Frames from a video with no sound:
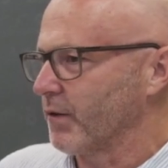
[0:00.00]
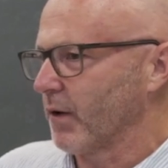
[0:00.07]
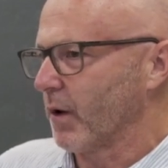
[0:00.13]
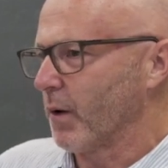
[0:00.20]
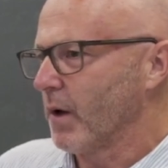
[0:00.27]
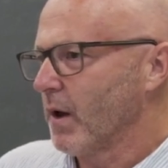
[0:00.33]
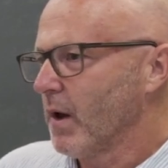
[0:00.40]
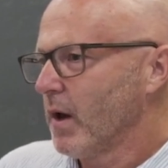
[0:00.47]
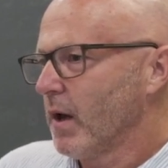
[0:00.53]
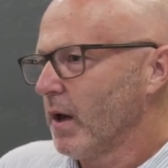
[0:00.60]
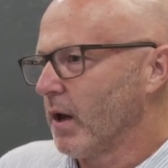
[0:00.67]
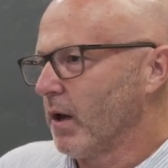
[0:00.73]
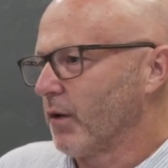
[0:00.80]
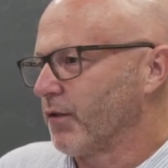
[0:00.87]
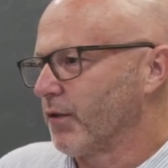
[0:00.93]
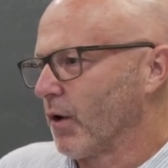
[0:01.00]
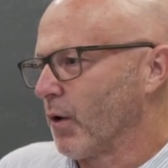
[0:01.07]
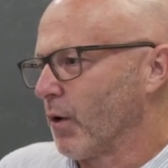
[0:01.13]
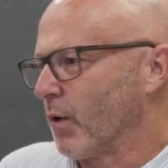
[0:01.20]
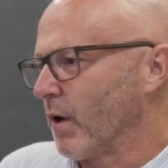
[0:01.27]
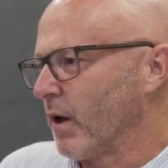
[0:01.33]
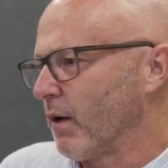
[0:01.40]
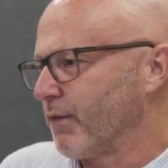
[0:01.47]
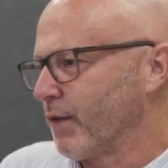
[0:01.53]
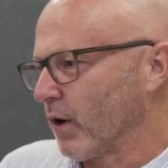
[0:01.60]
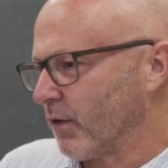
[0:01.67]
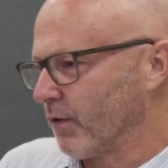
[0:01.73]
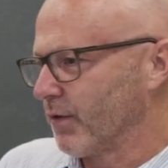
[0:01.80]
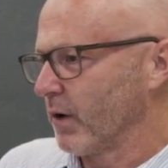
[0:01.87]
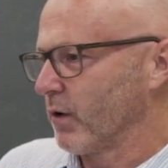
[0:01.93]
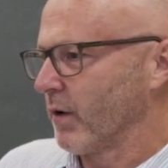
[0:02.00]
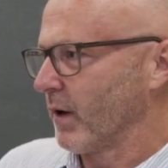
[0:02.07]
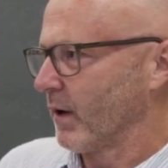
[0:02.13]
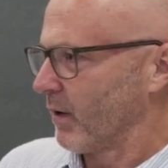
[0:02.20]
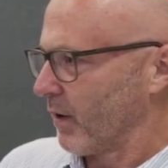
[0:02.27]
So if you're considering